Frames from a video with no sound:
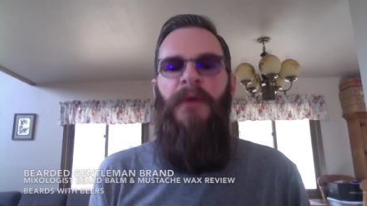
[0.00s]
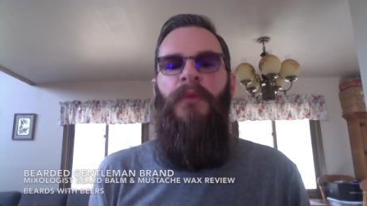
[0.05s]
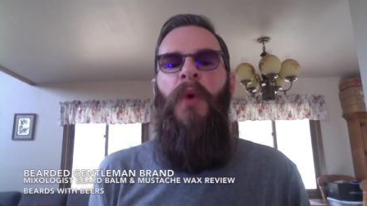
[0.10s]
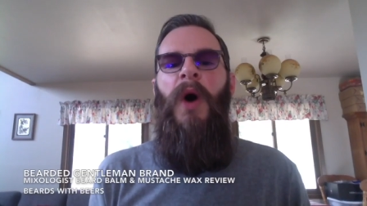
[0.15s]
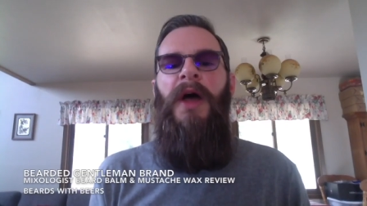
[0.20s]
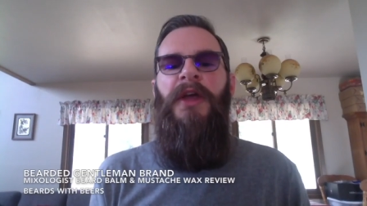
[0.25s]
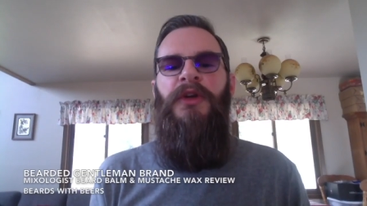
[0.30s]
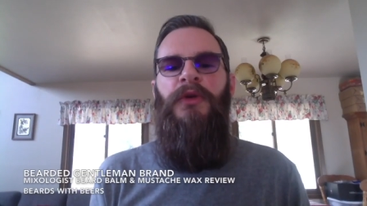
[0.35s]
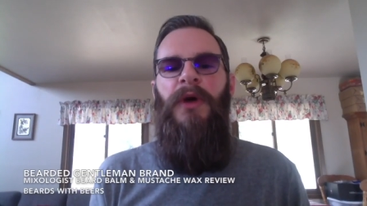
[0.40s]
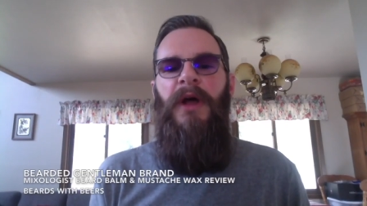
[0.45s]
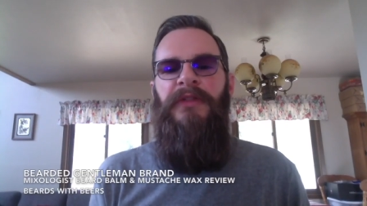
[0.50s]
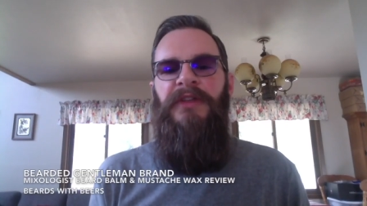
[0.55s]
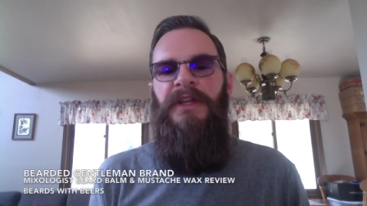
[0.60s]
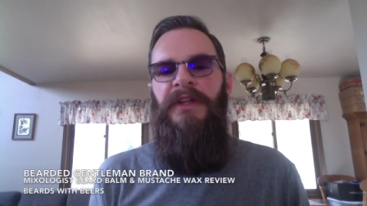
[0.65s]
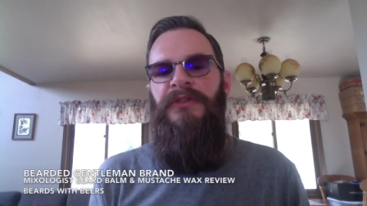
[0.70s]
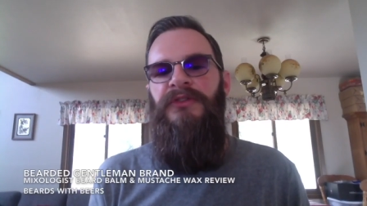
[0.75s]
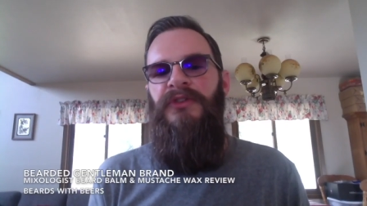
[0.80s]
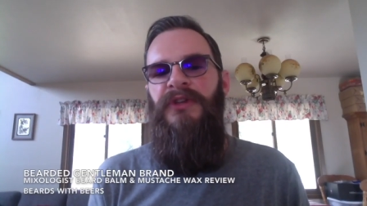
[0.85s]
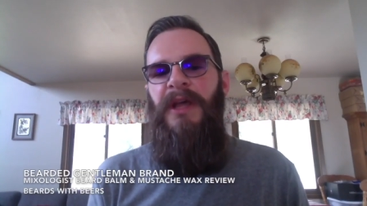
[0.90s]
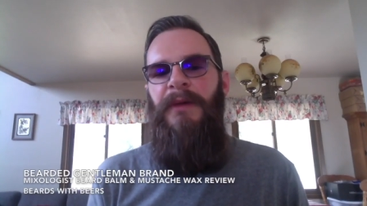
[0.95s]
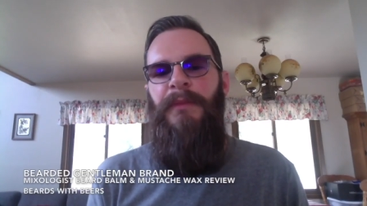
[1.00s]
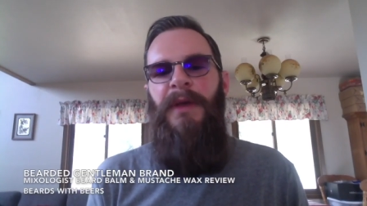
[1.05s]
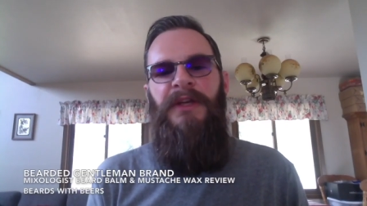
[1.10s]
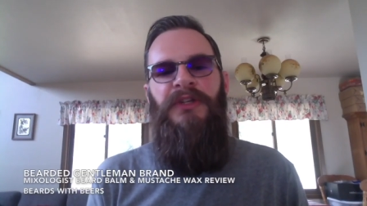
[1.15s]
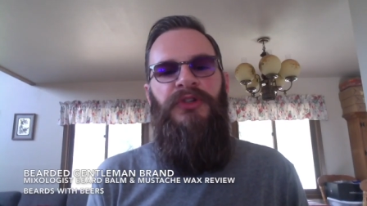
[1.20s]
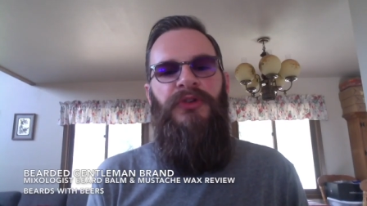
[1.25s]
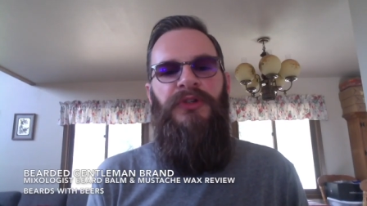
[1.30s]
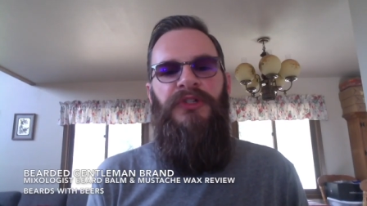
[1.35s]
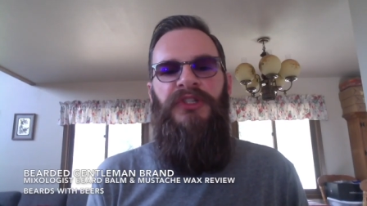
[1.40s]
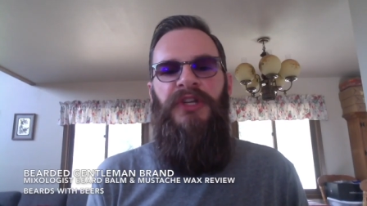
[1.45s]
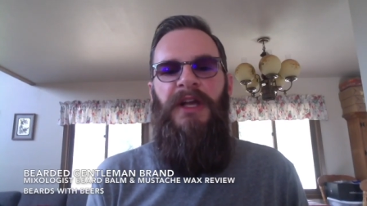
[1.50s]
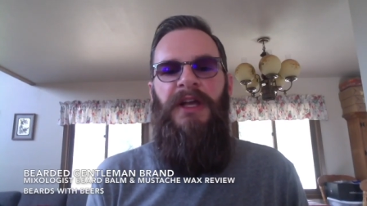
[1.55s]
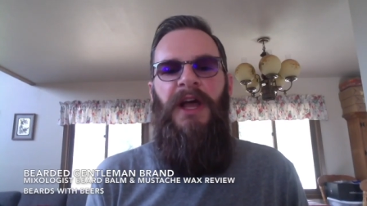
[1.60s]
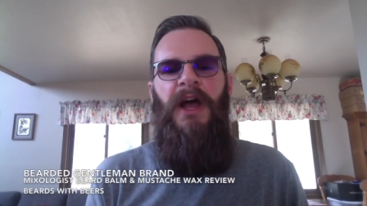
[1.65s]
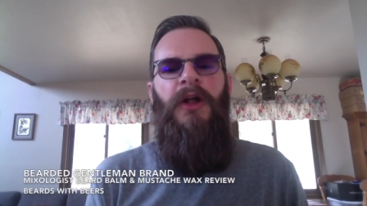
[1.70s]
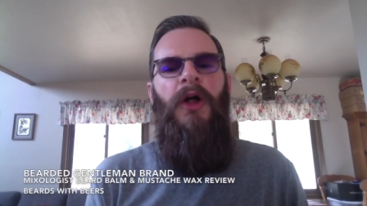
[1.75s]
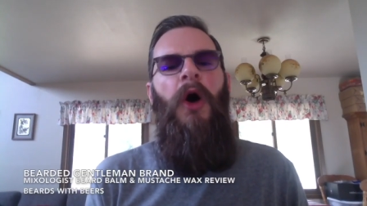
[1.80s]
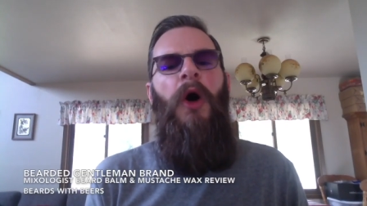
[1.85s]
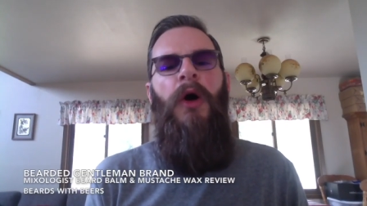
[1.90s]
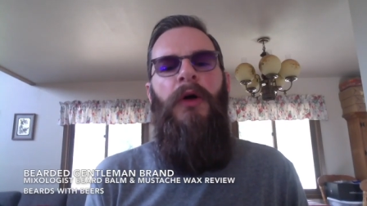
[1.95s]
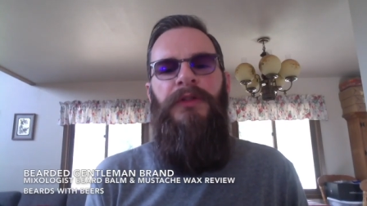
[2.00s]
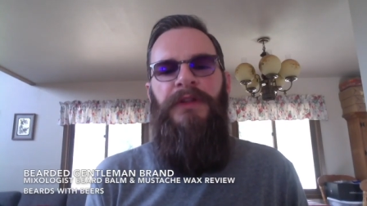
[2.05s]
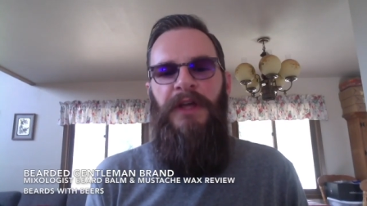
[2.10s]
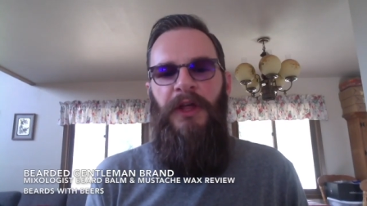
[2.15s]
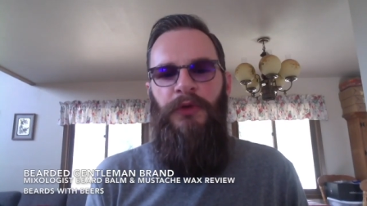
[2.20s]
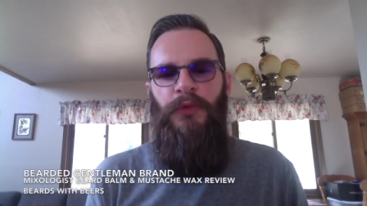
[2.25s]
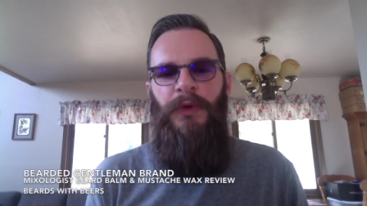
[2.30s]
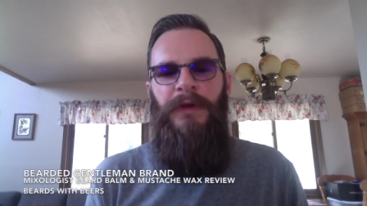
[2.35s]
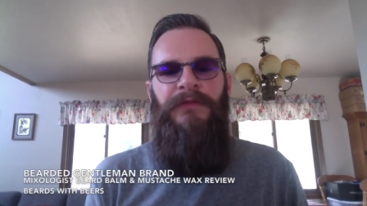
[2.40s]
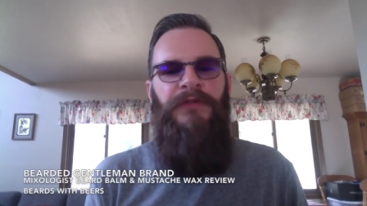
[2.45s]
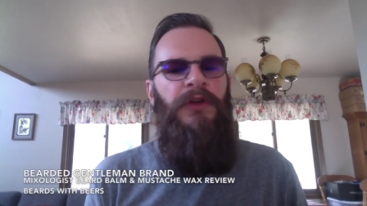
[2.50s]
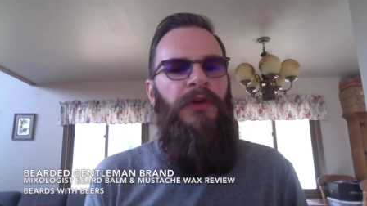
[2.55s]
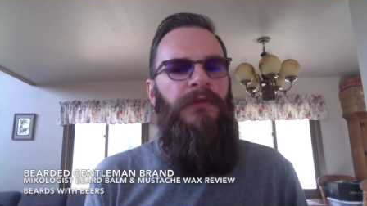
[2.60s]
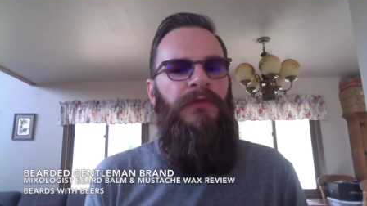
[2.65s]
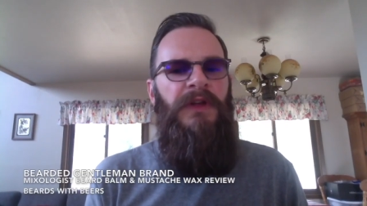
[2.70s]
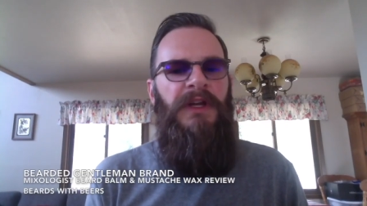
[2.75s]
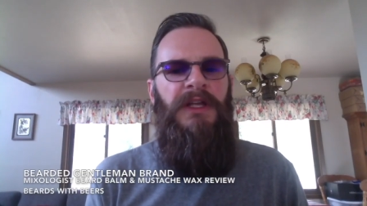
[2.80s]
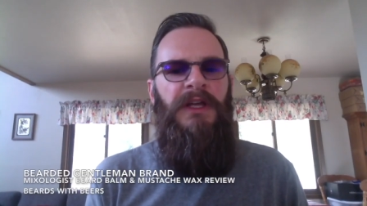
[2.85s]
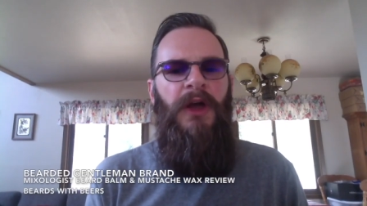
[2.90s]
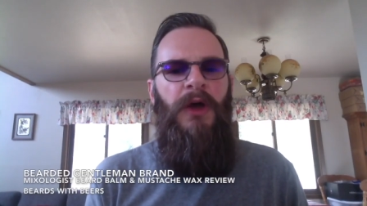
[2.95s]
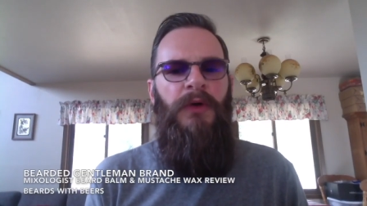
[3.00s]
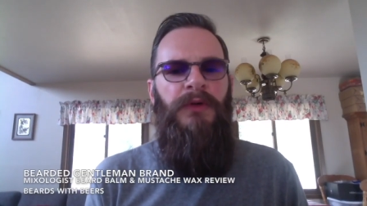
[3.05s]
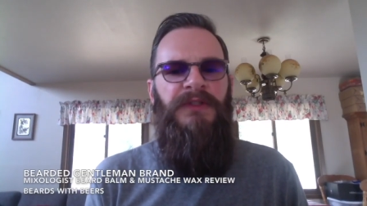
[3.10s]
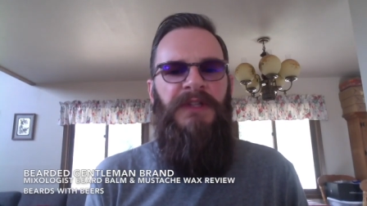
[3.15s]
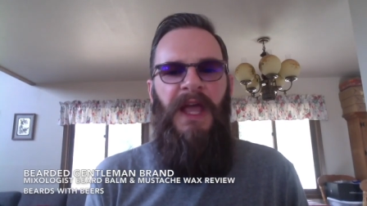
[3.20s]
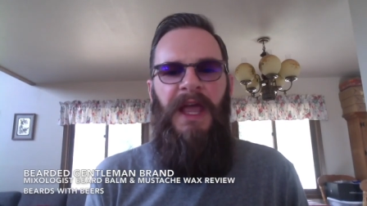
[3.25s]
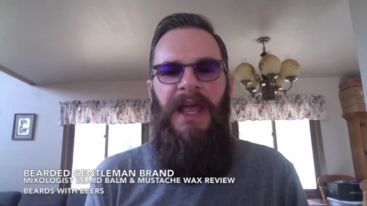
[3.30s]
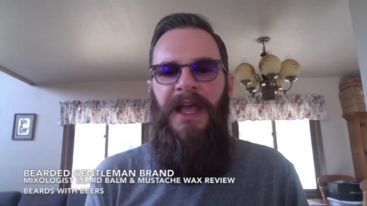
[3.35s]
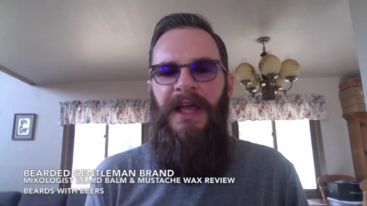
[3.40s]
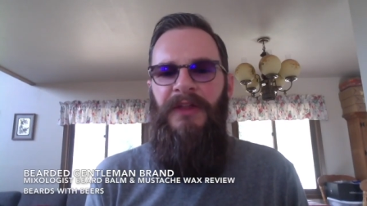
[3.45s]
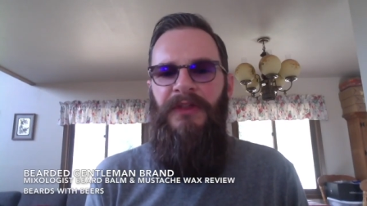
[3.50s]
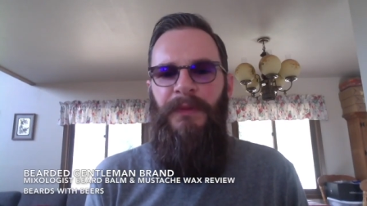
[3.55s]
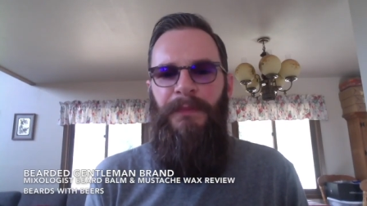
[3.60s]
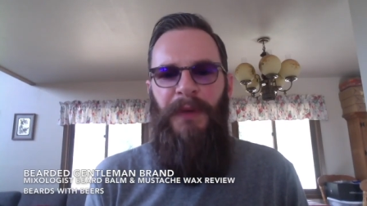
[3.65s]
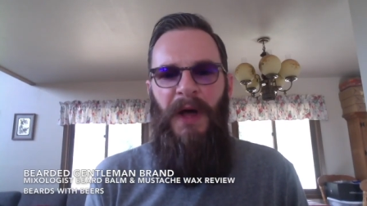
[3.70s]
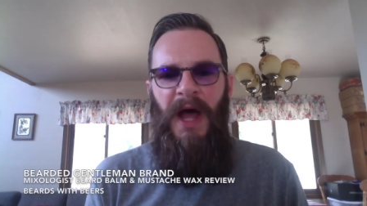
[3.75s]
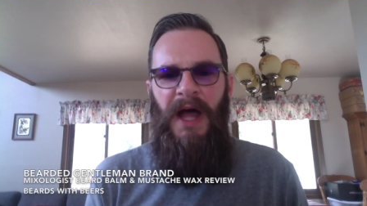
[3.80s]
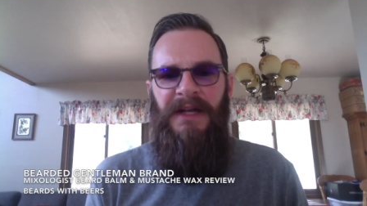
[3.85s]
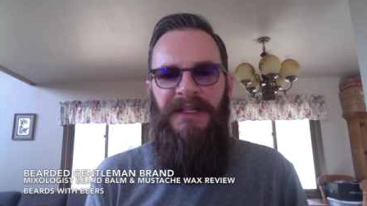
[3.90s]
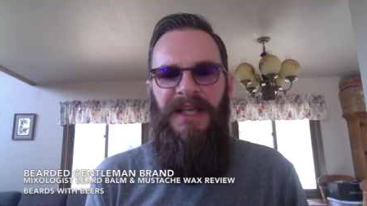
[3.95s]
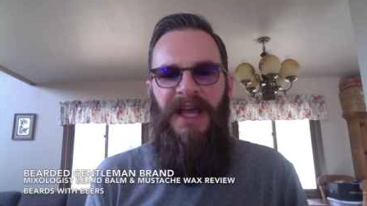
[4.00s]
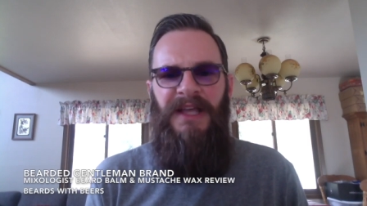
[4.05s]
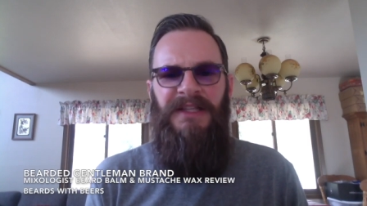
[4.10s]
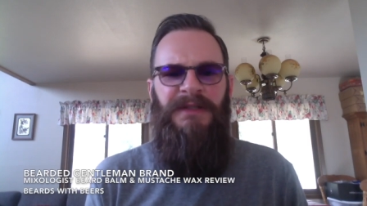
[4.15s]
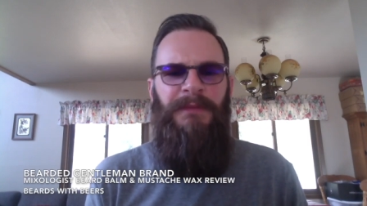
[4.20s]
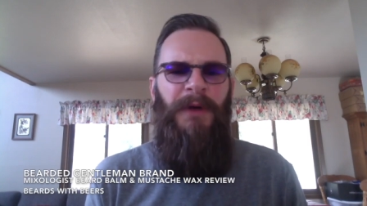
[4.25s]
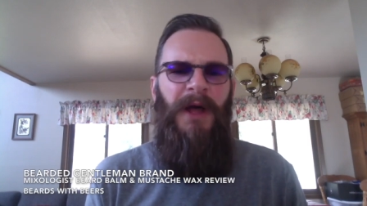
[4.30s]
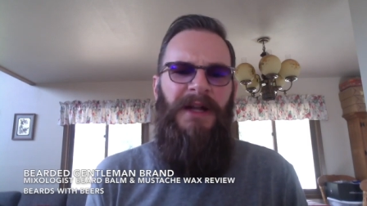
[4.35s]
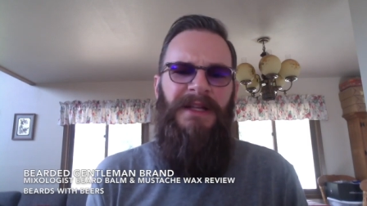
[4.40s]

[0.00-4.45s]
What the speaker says: And while you're on the internet, make sure to check out all the other review videos and the podcast.